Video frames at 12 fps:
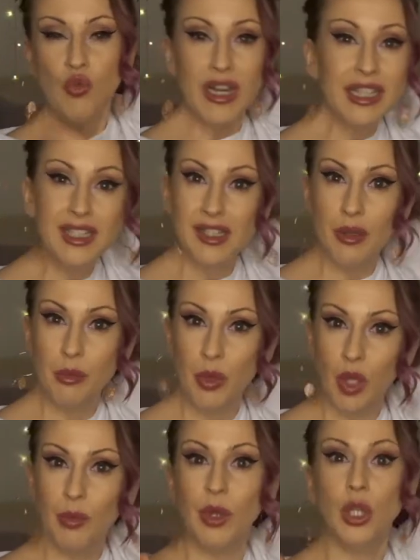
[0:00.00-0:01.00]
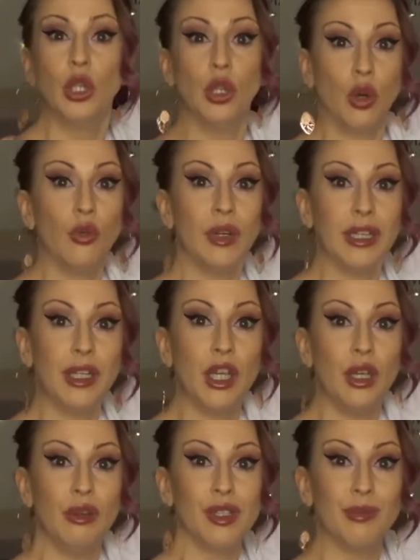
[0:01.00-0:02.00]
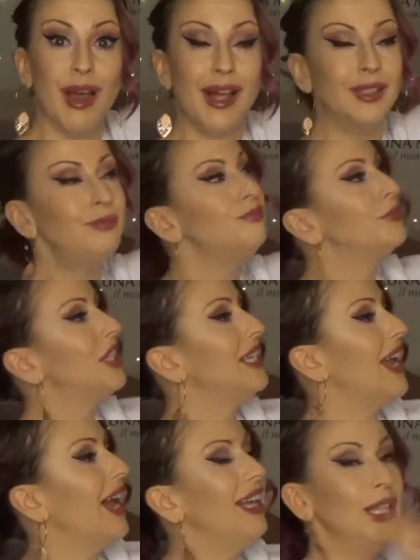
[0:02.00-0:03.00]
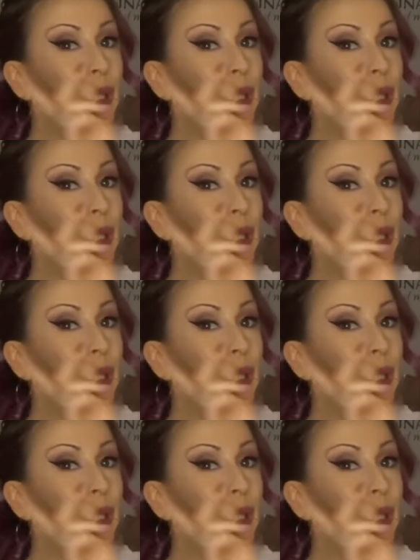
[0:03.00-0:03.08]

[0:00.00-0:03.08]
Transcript: really simple but look really cute as well. So yeah,